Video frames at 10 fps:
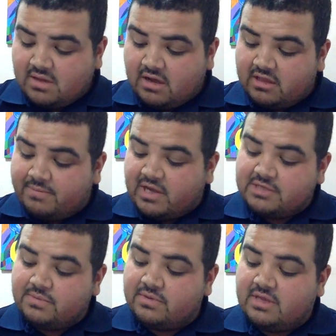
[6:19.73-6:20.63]
all the
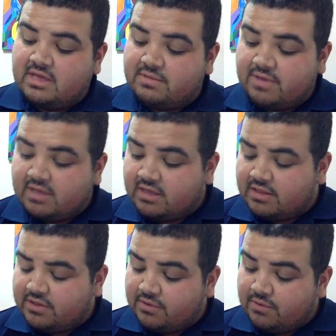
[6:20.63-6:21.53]
possible things we can
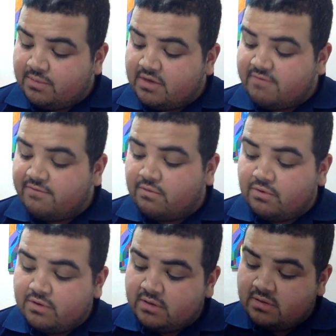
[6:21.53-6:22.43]
consume and
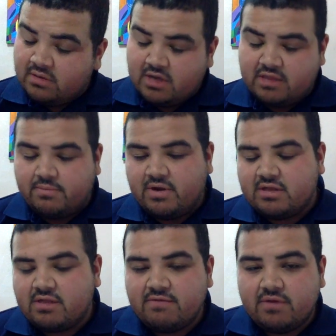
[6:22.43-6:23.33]
afford at the
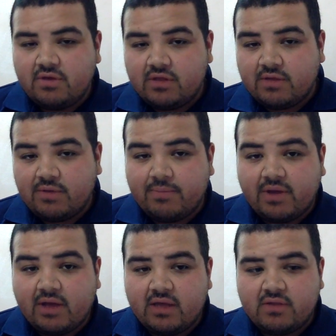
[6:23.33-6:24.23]
prices of the goods that we
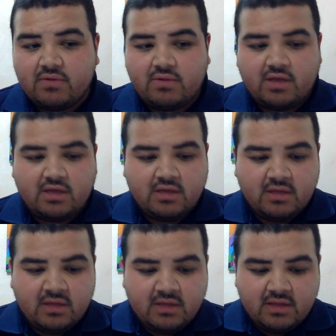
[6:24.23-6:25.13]
buy. So like
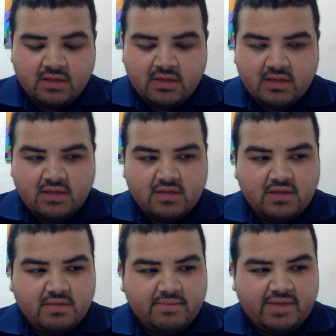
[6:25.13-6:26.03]

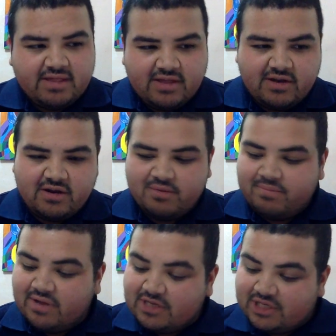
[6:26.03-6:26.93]
based on our
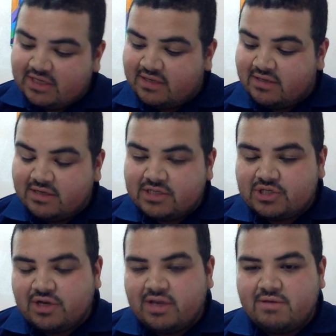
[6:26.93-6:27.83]
budget
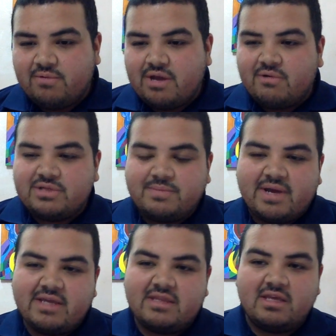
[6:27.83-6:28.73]
constraint, we always
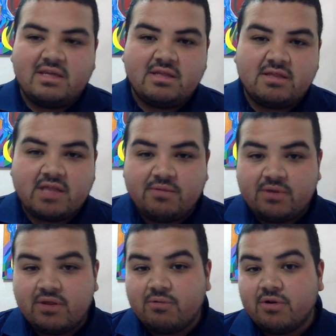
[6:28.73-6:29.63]
buy things that we
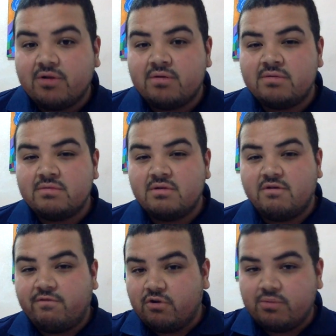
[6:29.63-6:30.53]
know are
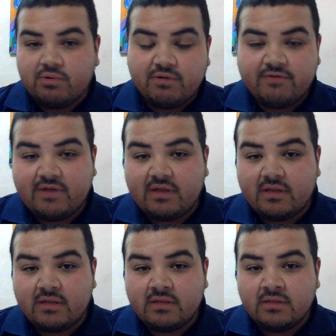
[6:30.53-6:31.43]
affordable
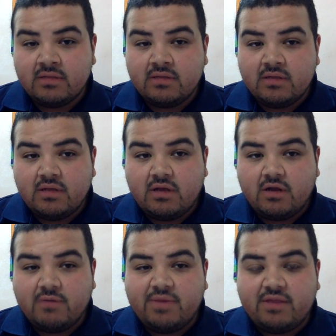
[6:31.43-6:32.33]
within
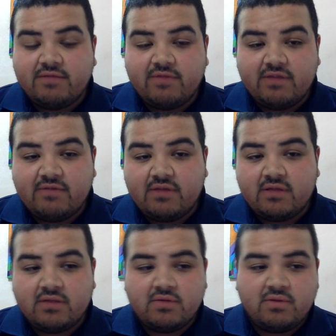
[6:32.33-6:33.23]
our means of
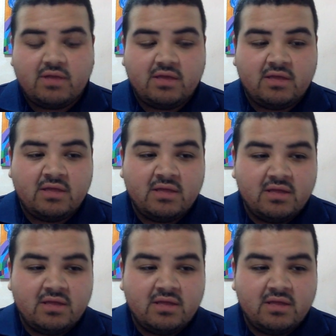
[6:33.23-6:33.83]
living. So like